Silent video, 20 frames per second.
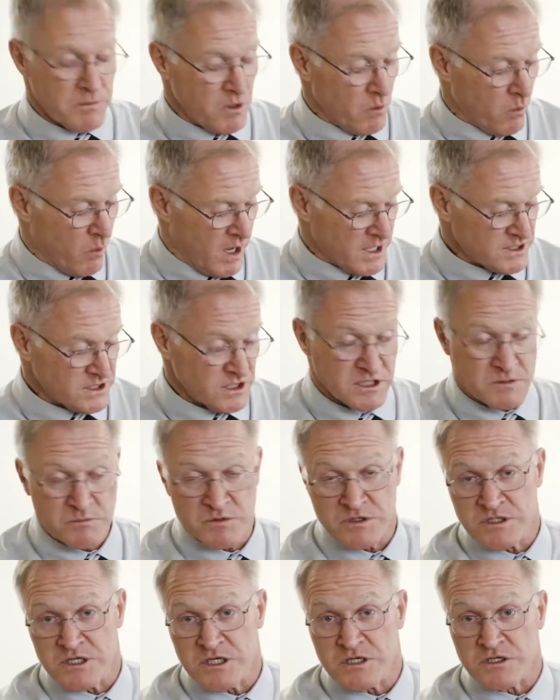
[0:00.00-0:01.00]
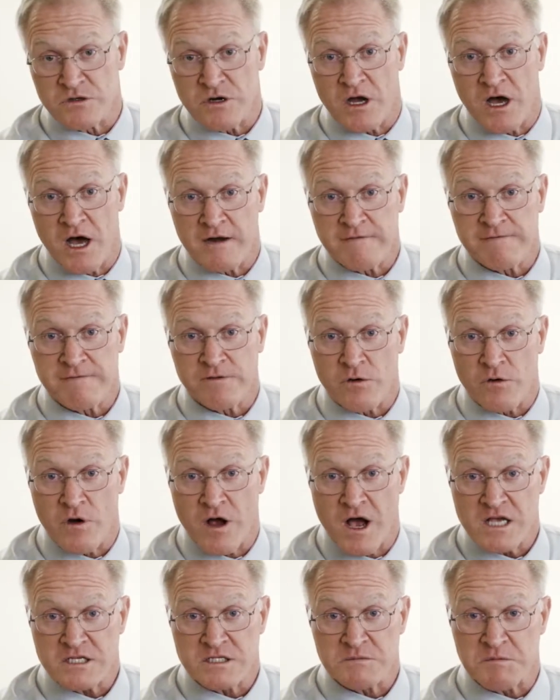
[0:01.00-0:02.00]
be watching the procedure on
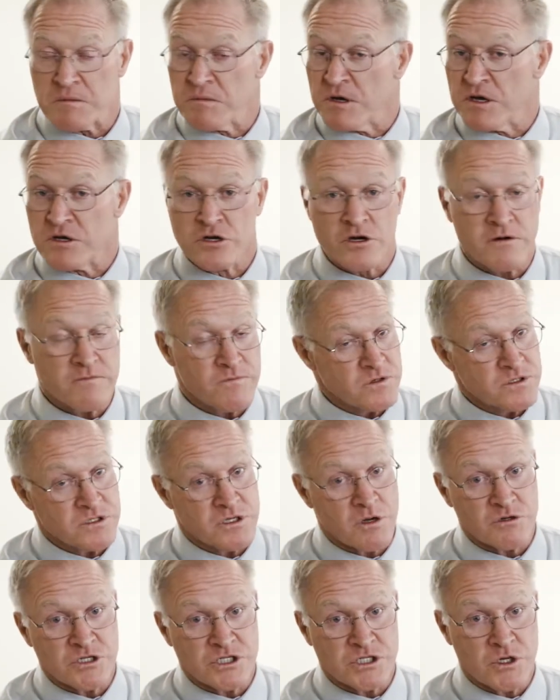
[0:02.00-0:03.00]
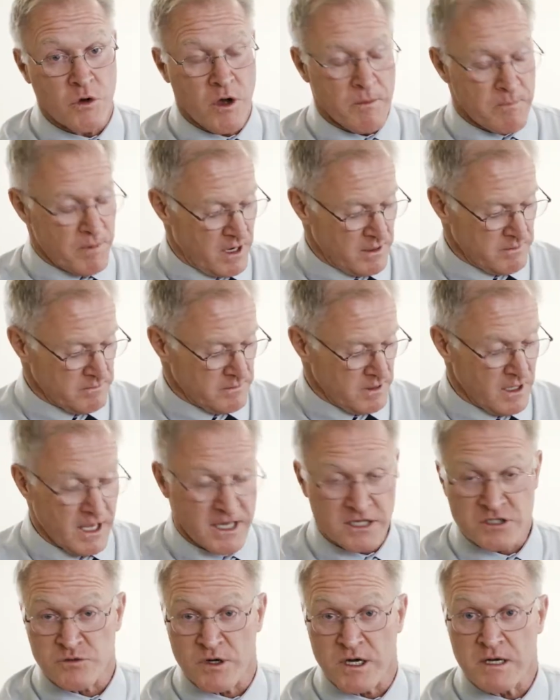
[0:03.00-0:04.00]
fluoroscopy, but nerve roots don't show up on
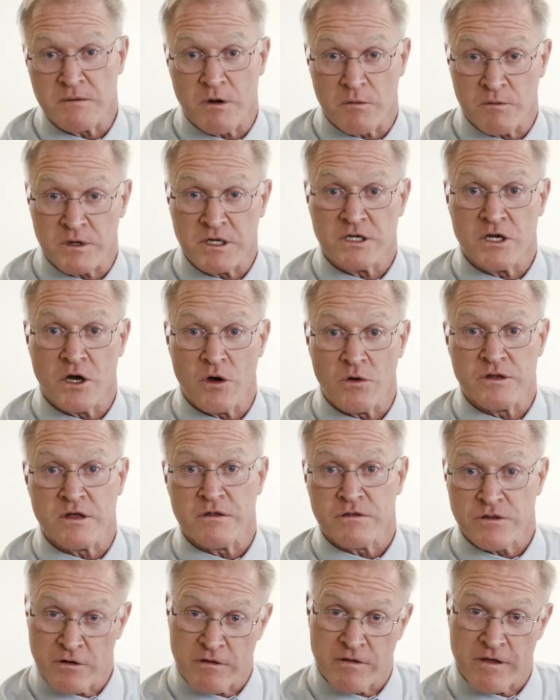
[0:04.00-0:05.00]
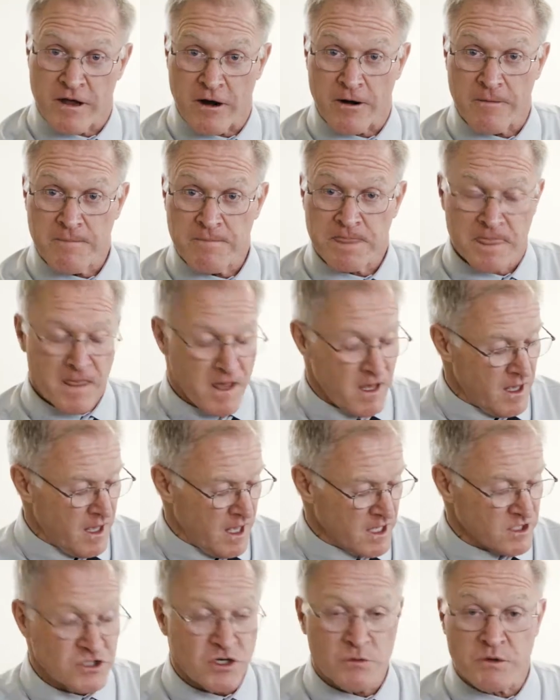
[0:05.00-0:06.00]
x-ray, but we know that they're there,
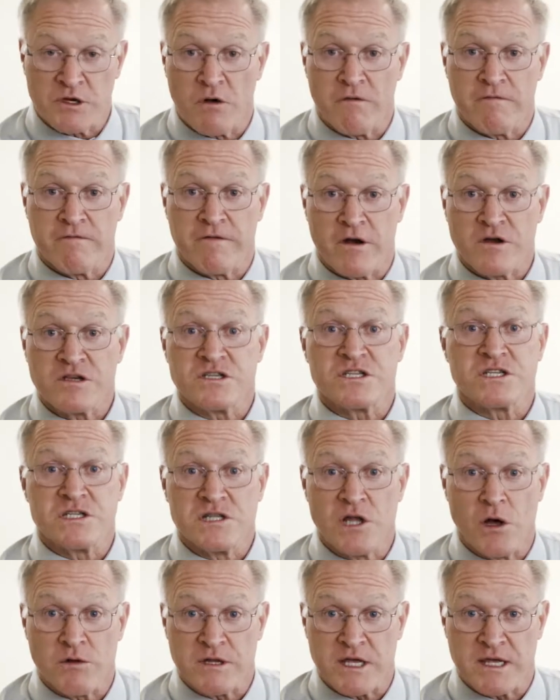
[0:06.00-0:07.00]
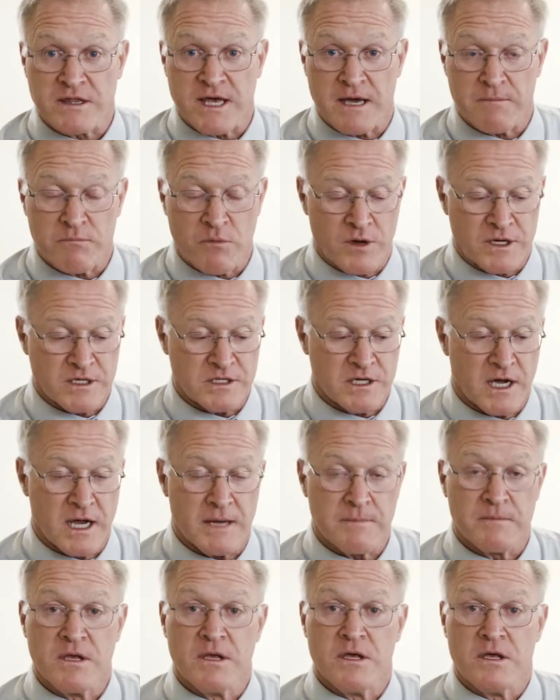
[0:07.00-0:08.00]
and so we go very slowly at that point in
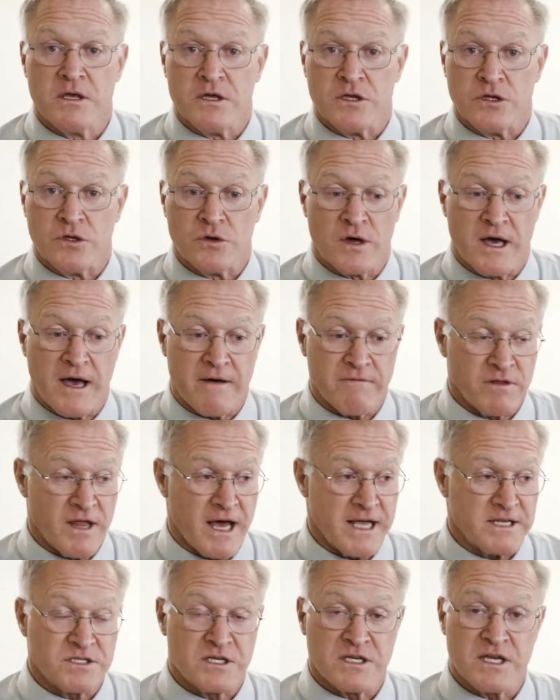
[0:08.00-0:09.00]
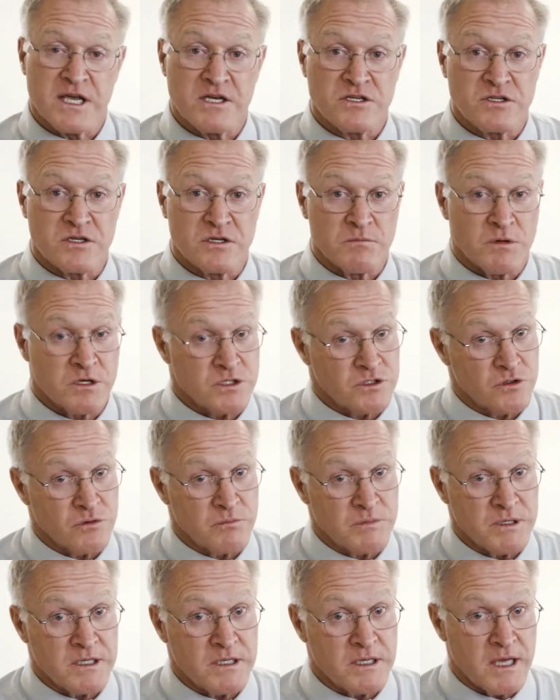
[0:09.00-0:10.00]
time. You'll have light sedation, but you'll
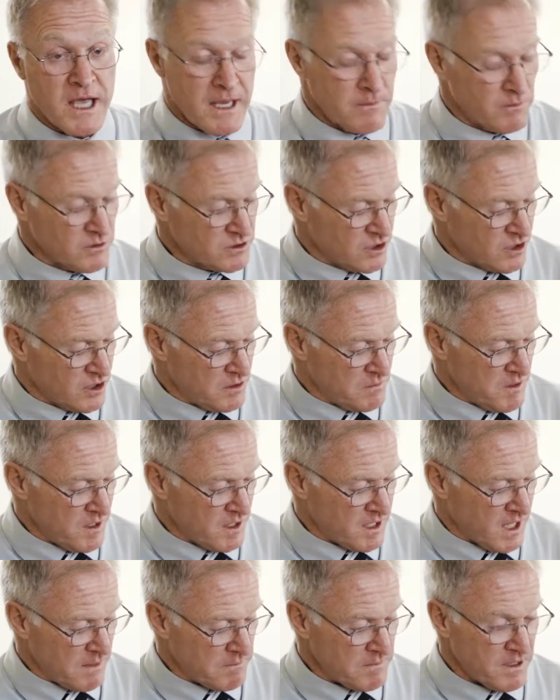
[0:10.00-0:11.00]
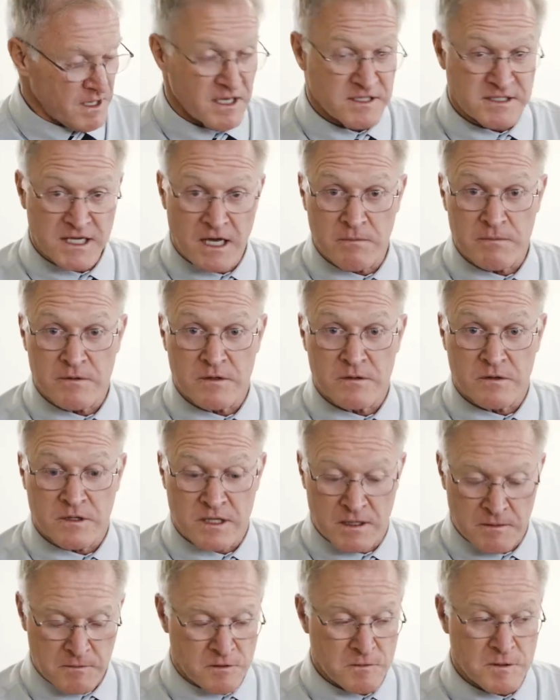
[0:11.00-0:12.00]
be able to communicate with
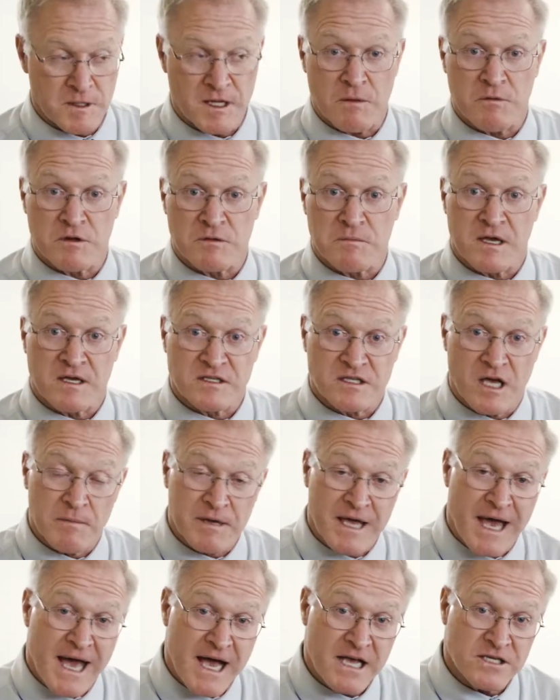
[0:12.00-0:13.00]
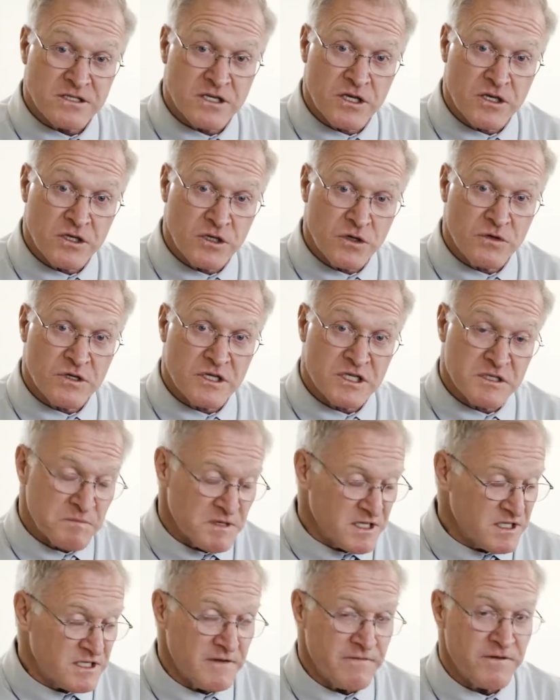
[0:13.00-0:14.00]
me because I'll be asking you to
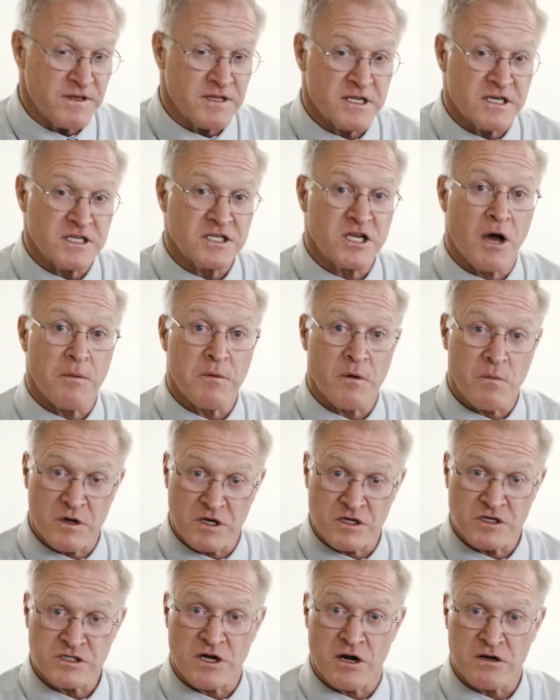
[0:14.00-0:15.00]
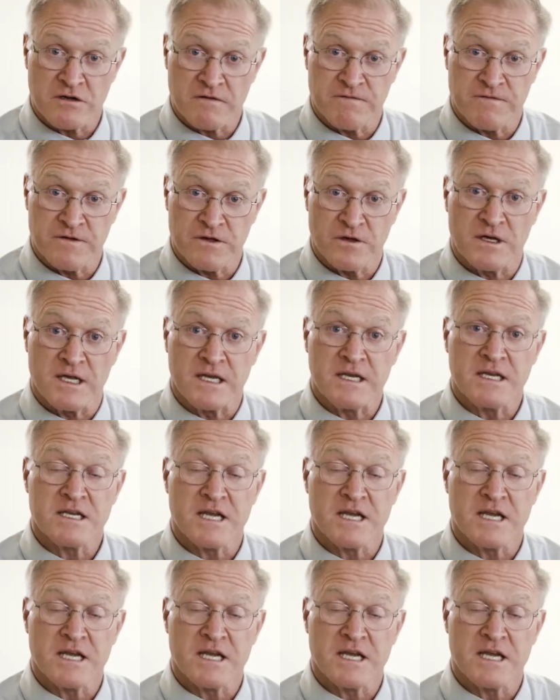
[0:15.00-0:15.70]
specifically tell me when you start to feel any